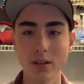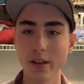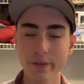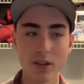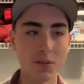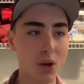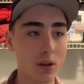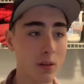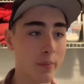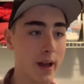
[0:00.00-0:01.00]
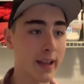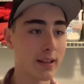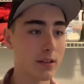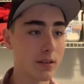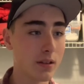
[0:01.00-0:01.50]
The length is smaller. The back
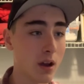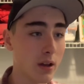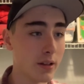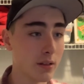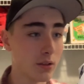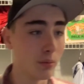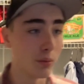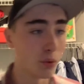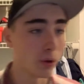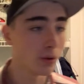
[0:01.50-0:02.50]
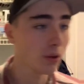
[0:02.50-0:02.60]
end is cut in a little bit more. It